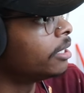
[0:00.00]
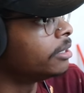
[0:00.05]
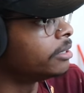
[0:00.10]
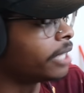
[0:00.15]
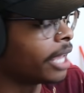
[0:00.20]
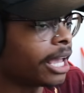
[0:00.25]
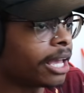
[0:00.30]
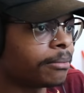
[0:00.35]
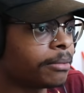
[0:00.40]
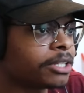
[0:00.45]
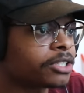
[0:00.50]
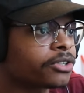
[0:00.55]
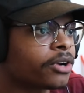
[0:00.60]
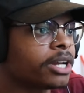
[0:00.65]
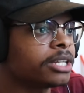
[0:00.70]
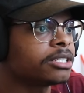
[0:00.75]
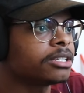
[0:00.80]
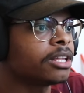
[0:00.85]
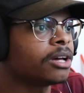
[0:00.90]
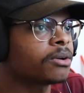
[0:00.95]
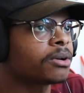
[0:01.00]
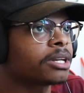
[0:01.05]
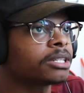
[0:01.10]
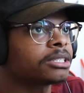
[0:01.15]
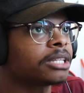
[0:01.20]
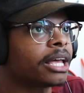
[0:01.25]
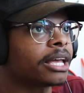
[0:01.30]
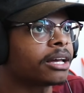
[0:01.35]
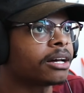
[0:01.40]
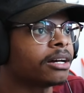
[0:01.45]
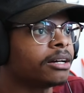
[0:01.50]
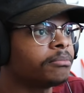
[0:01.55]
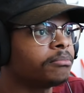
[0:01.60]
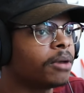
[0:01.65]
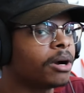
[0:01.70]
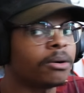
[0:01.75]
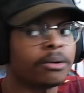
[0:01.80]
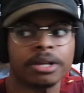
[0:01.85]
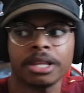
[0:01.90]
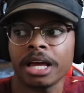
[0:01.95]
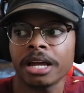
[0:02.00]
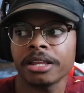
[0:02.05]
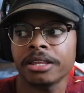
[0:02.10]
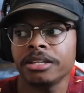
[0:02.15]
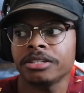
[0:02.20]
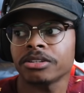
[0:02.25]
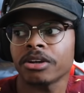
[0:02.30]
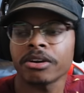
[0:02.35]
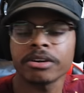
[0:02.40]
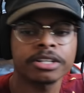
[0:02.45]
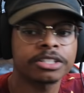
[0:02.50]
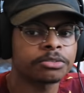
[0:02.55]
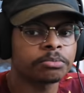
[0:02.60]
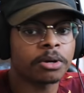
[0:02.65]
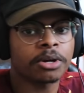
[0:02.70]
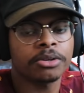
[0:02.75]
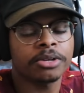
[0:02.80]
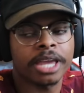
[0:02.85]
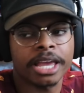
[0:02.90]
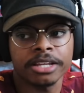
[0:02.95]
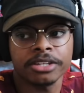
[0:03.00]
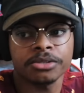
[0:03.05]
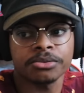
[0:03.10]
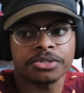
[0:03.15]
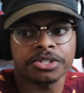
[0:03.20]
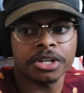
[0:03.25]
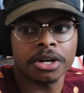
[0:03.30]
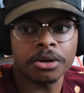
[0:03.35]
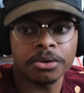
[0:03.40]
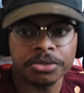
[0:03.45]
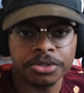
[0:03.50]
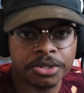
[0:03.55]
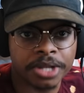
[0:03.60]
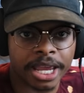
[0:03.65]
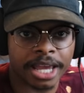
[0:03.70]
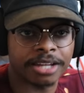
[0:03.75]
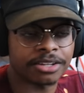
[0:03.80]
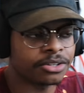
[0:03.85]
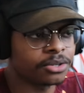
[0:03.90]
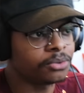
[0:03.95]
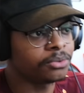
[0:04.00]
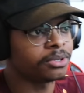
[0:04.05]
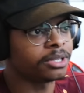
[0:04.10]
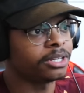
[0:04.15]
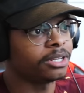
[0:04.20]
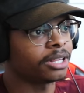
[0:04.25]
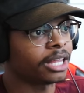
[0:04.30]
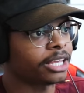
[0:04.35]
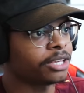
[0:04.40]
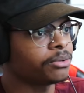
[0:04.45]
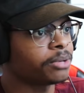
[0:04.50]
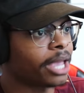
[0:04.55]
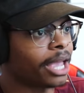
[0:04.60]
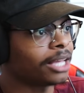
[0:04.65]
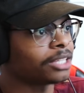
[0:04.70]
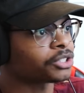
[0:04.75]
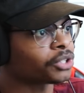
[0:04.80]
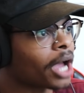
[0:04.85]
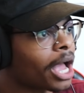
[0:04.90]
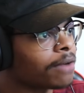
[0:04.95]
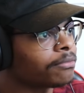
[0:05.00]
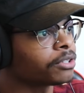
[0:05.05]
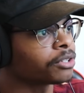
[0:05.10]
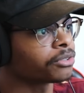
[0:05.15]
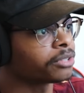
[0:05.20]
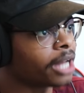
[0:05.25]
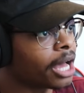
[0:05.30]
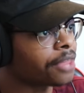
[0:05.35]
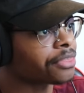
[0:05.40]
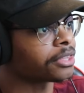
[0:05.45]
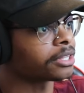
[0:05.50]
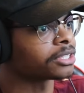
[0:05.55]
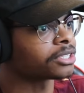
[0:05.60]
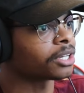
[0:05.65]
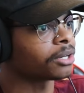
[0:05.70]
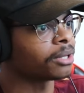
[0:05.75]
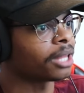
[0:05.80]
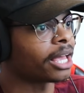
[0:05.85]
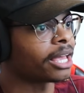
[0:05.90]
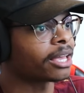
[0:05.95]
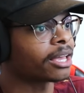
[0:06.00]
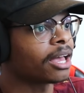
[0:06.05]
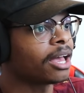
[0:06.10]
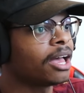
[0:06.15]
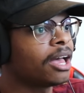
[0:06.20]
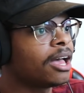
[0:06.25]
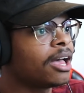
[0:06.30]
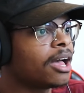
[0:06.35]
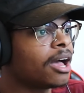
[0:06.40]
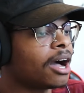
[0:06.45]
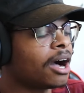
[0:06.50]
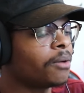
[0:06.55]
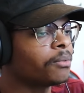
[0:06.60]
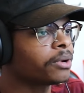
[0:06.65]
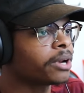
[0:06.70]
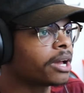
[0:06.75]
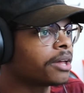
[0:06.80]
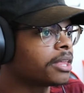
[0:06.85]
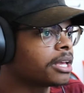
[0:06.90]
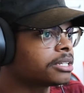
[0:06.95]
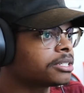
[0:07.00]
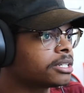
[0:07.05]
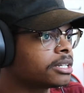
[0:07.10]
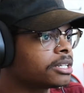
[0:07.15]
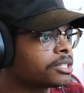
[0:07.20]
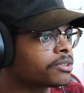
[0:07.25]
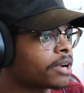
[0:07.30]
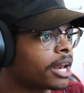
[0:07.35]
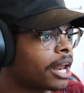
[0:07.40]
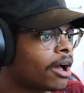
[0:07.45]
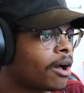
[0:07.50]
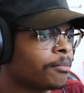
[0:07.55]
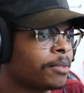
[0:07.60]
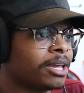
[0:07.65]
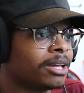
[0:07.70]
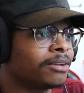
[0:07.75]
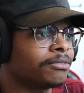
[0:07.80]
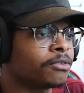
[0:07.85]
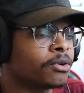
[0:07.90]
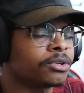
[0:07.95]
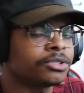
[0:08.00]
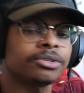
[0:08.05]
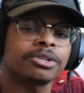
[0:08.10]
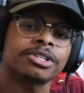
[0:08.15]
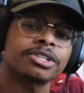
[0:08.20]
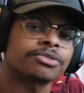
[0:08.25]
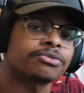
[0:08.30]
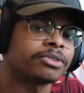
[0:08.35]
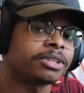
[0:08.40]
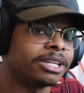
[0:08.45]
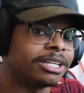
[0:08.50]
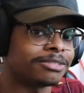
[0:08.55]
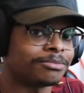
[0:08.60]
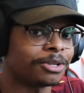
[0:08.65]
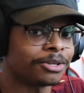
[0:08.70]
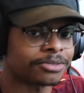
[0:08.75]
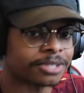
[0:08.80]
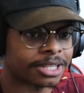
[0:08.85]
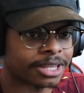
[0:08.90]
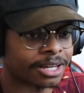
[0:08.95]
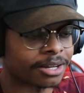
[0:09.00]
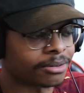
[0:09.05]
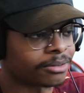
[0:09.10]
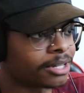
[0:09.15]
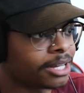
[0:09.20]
Damn, that's crazy though, cause like, bro, a lot of these artists, bro, you can't do shows, you can't do, you like, you can't travel or nothing. So like, I wonder how that shit is right now. I mean, of course you can just release music though.